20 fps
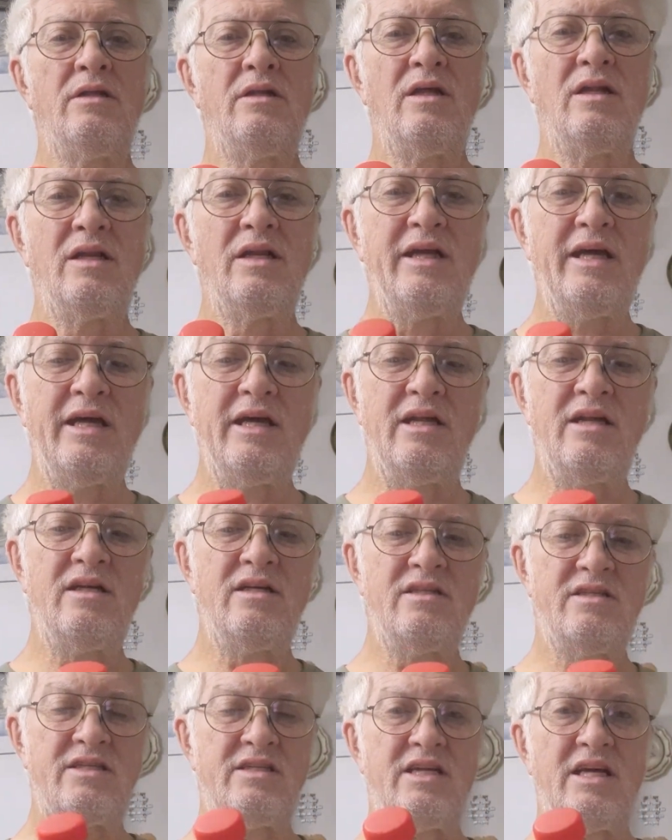the lid
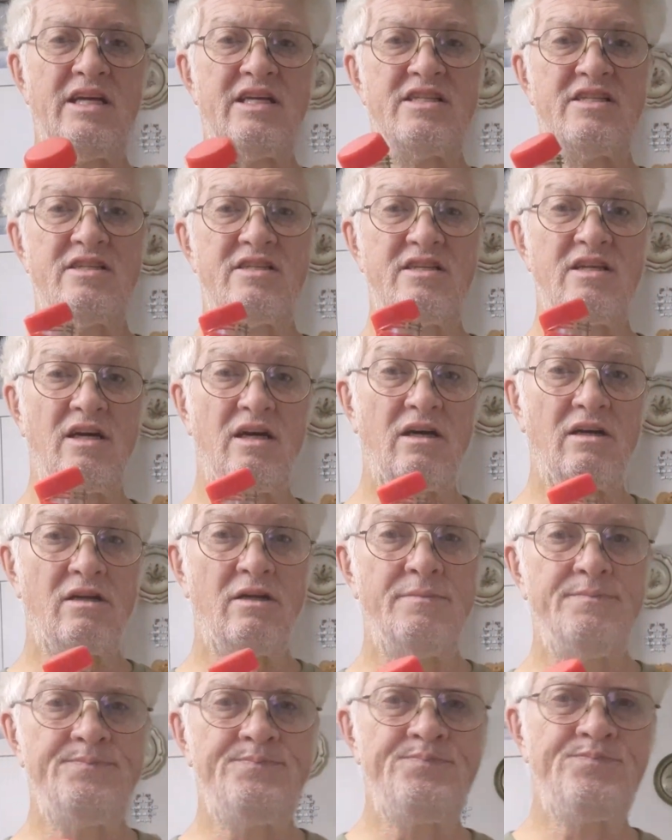stays stuck.